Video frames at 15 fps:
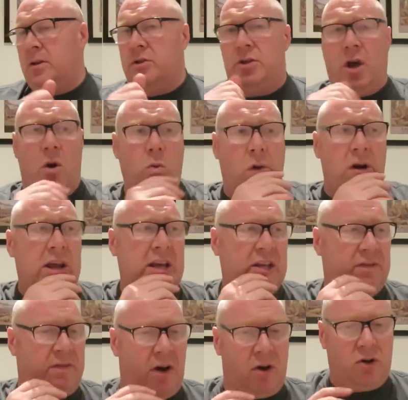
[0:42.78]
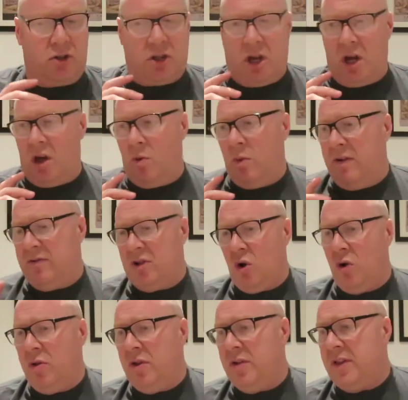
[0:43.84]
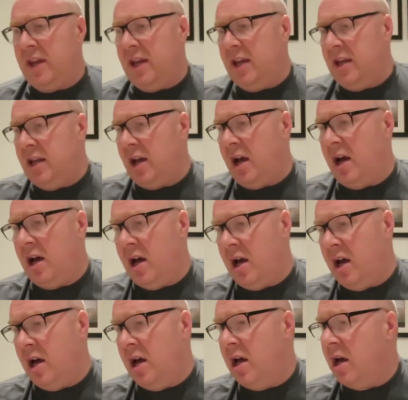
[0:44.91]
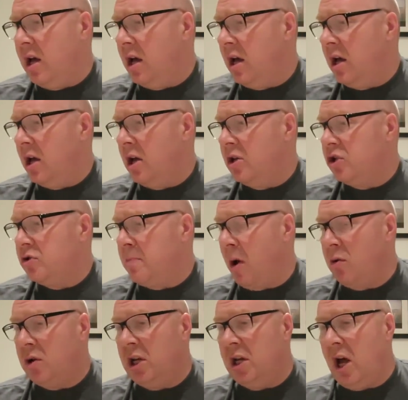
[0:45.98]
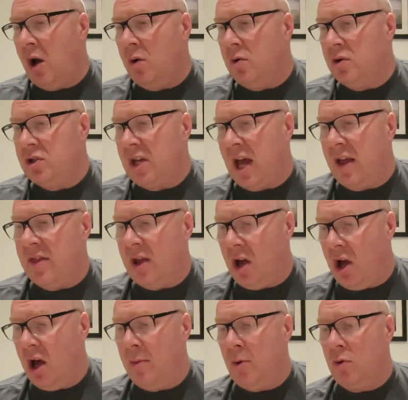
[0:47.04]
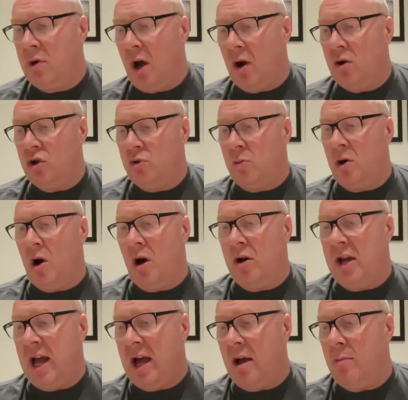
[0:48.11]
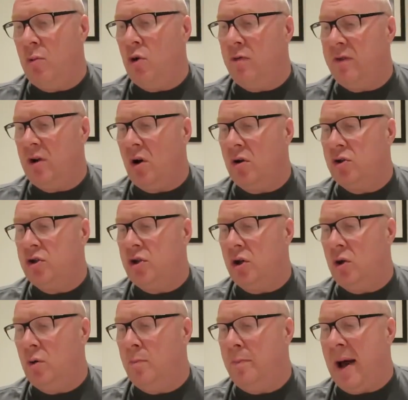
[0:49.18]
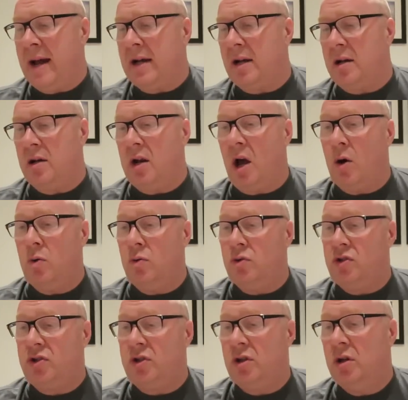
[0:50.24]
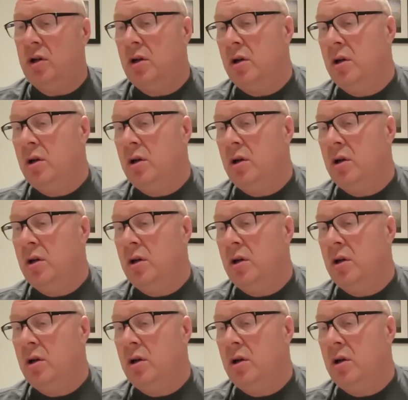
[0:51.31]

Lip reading: So what it is, folks, we've done the smoky notes and the herbal notes. We are now moving on to bank notes.